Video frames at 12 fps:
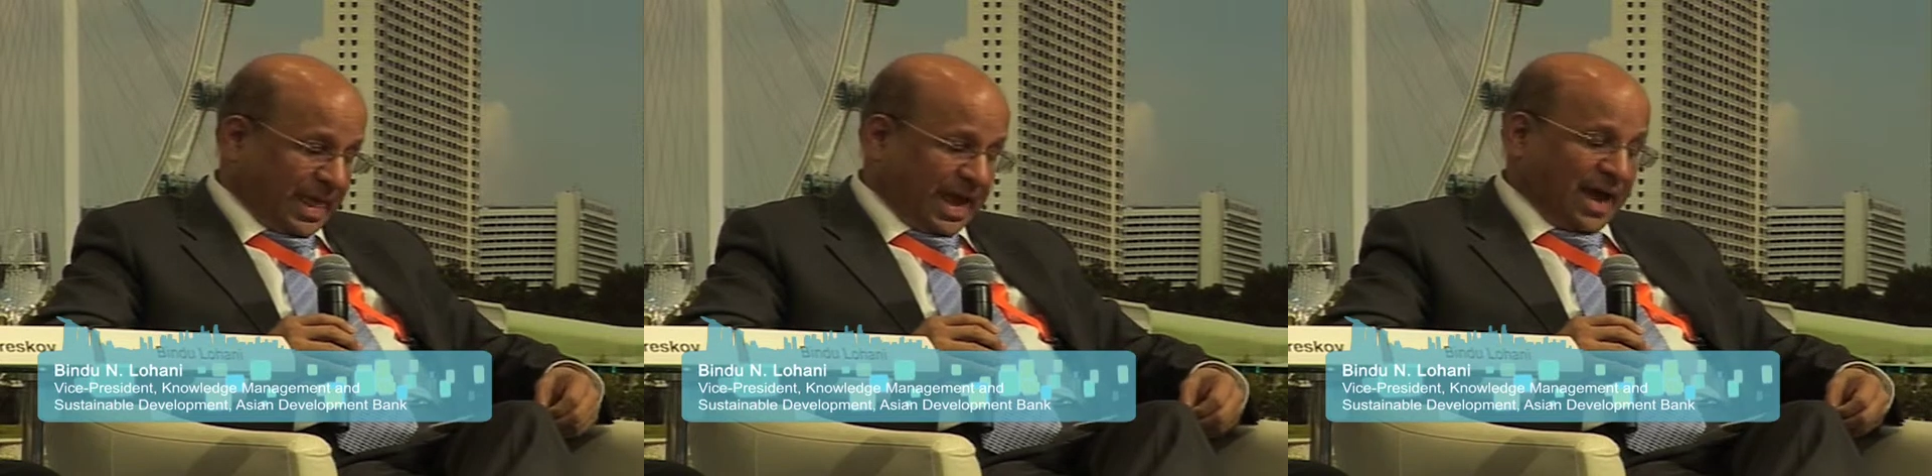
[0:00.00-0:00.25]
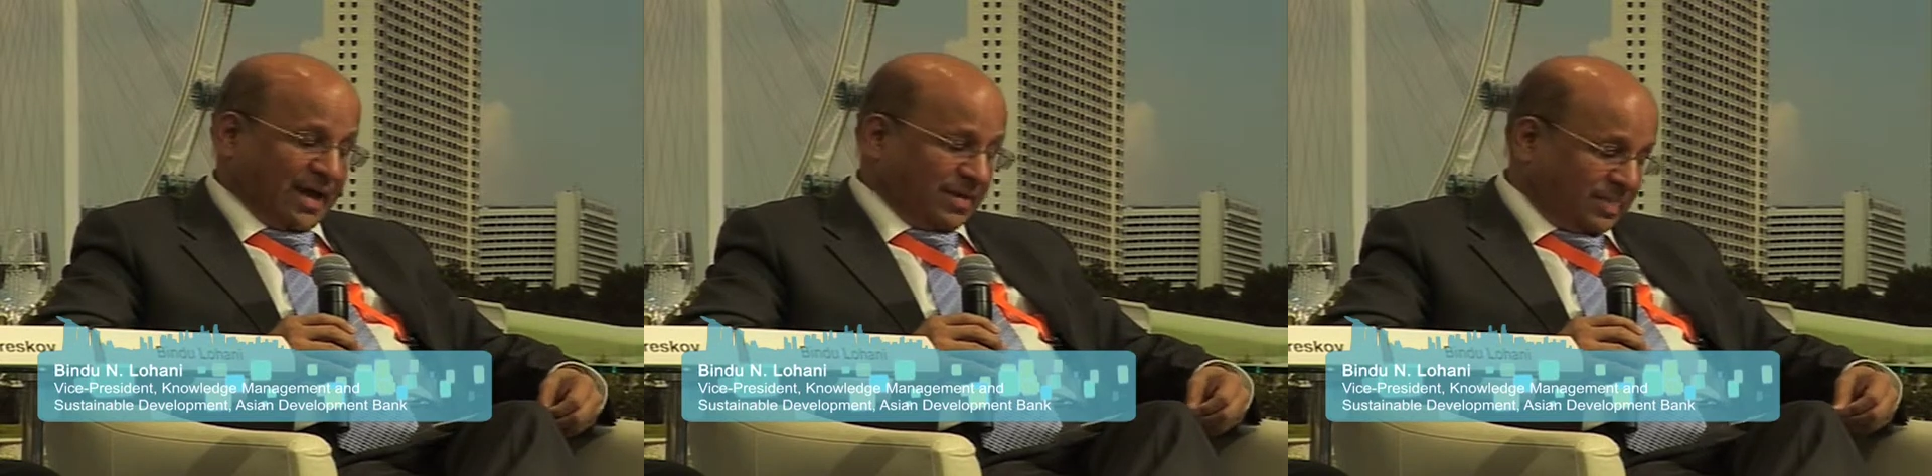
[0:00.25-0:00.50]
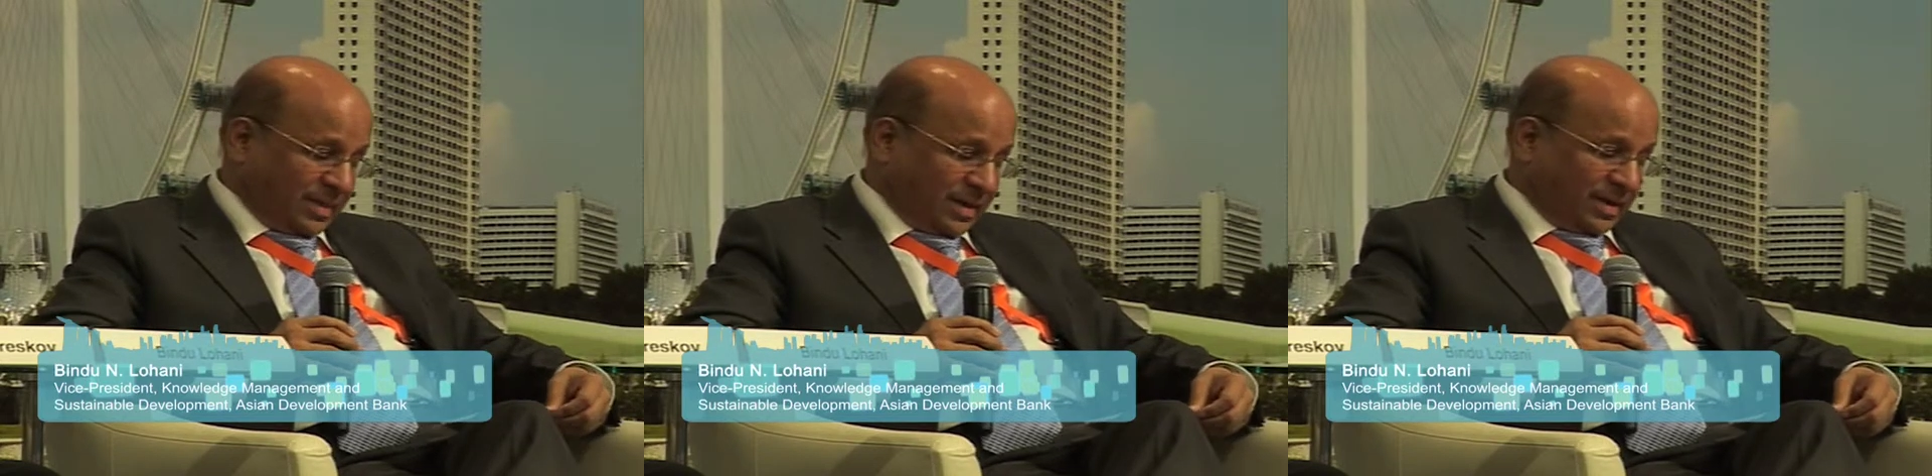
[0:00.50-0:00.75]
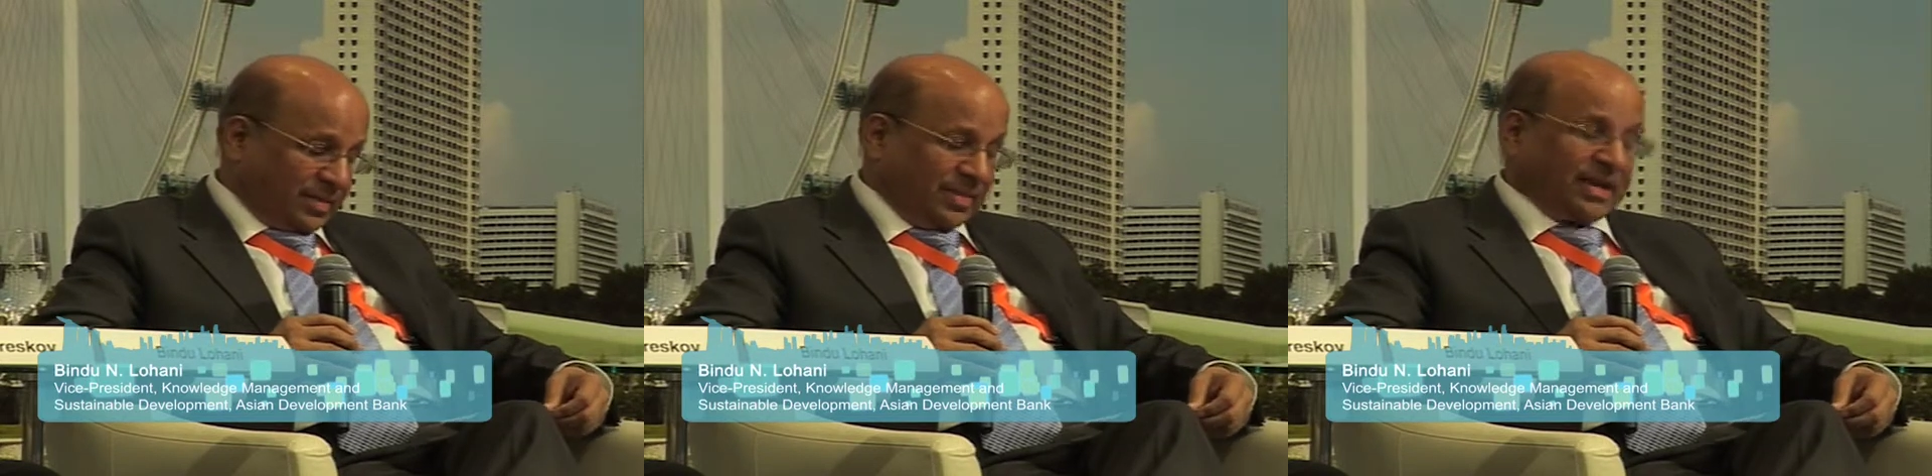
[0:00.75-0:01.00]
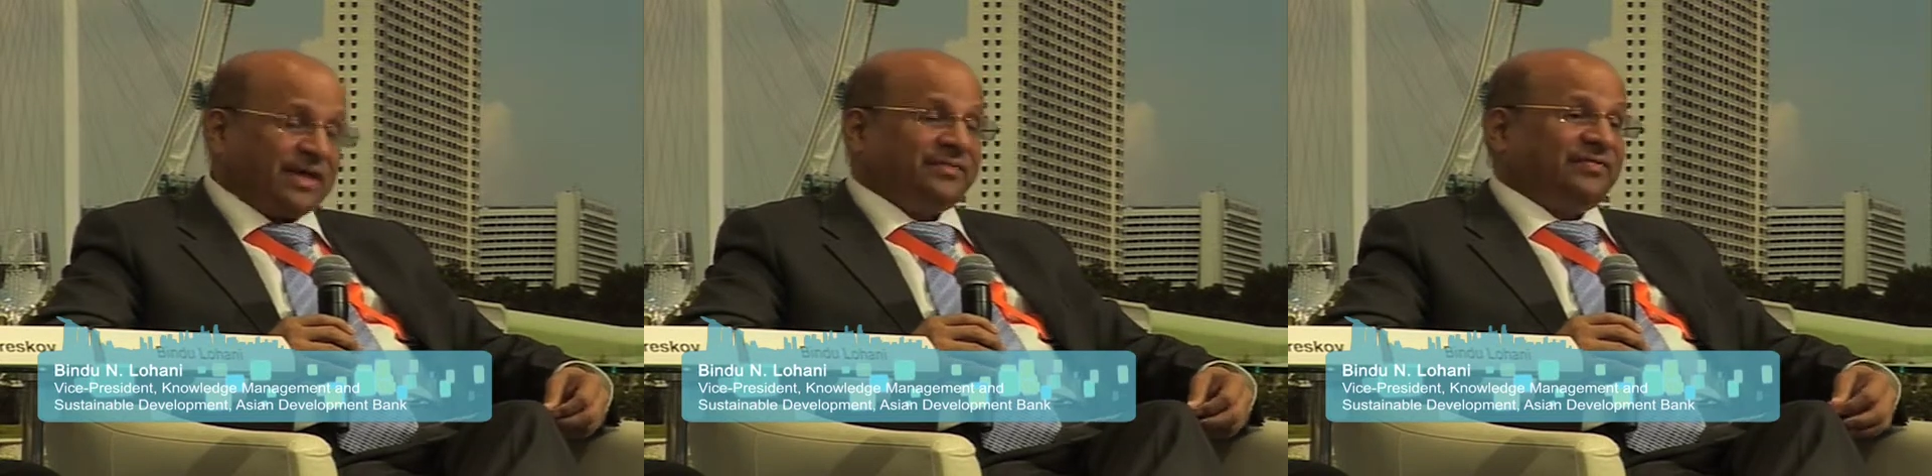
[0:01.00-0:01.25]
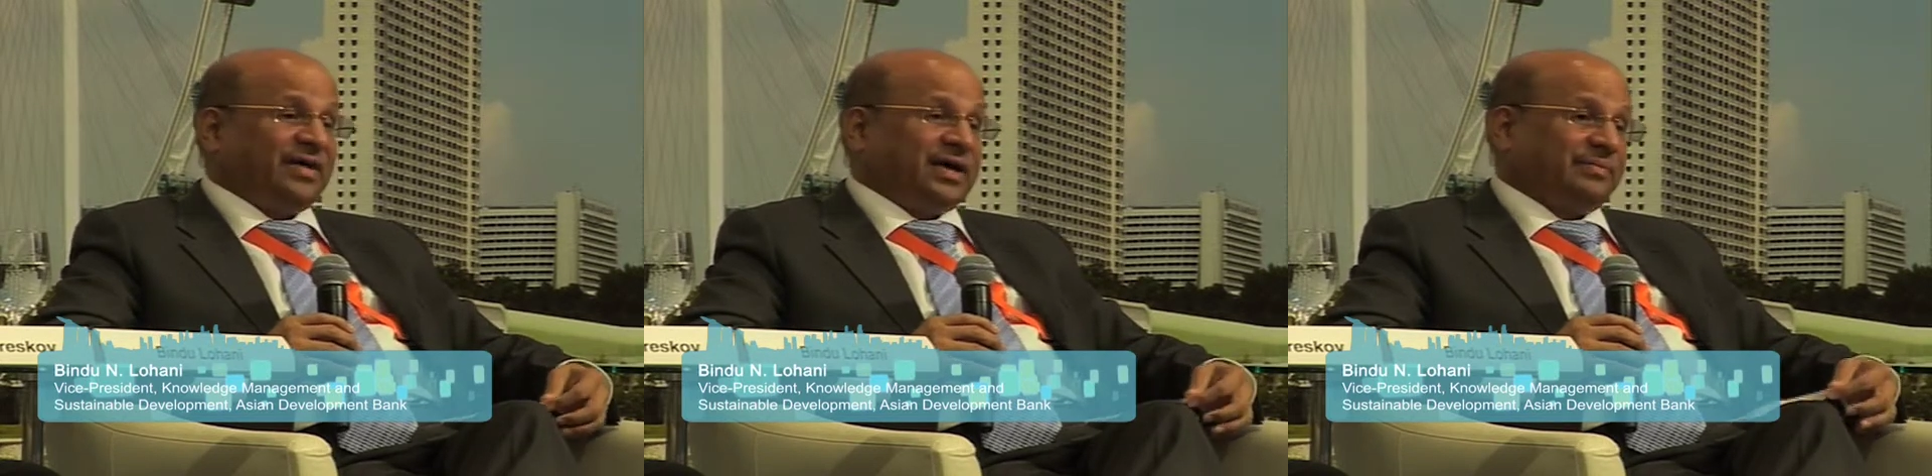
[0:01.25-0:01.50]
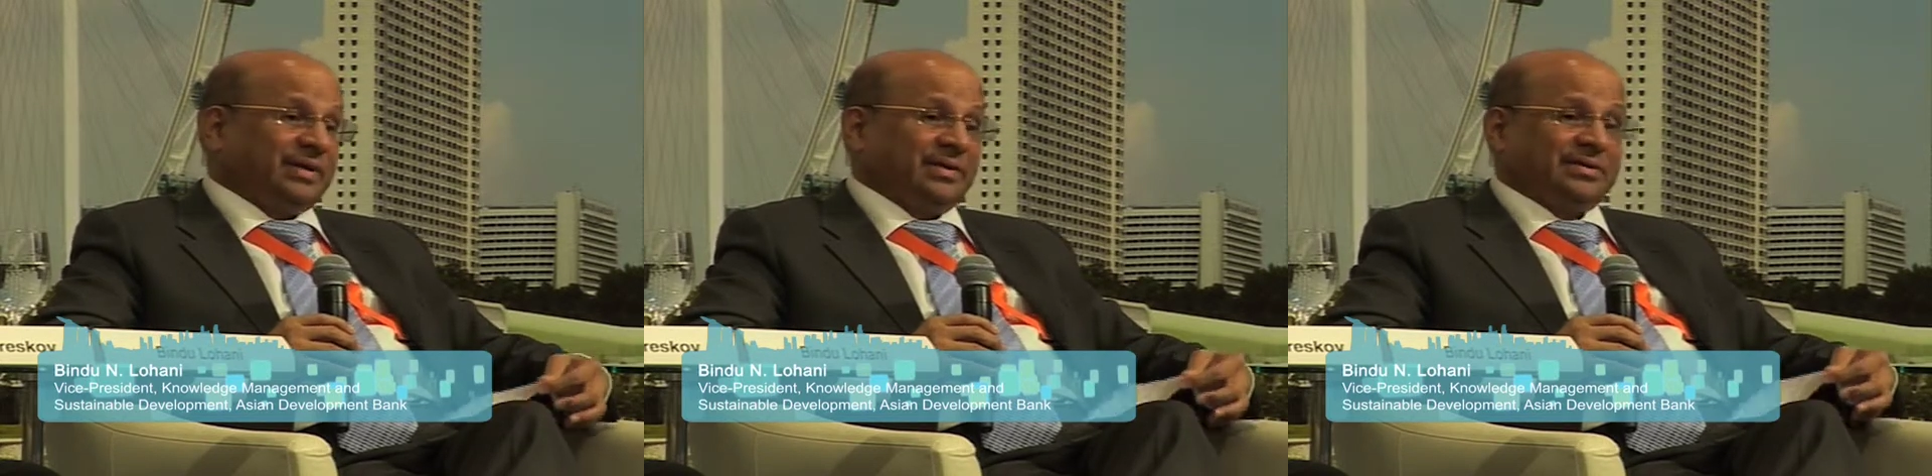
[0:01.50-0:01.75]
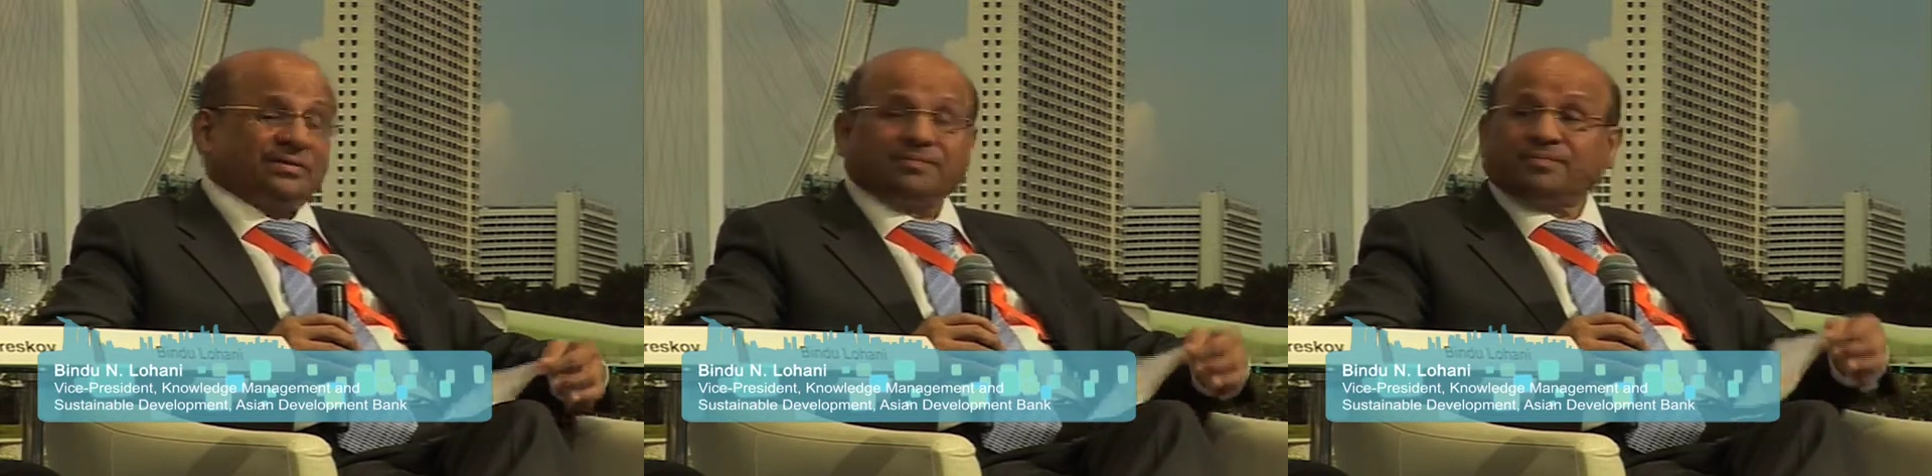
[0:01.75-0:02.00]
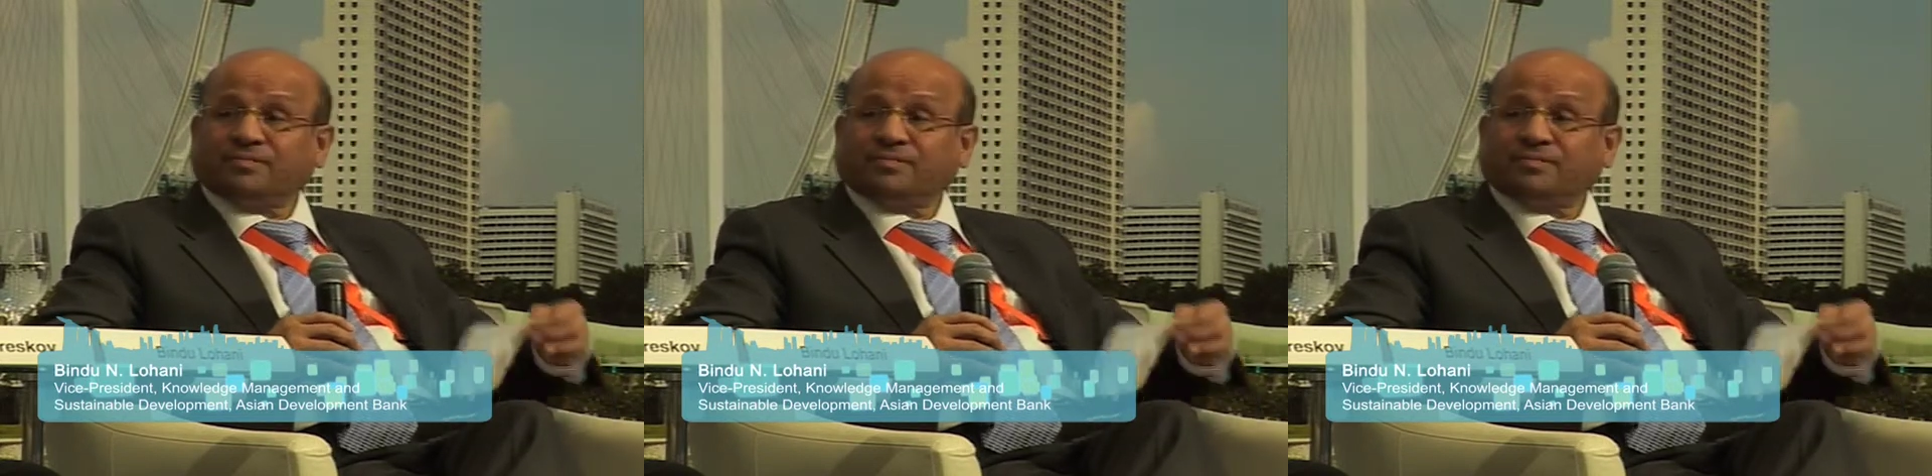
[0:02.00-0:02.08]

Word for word: and the environment,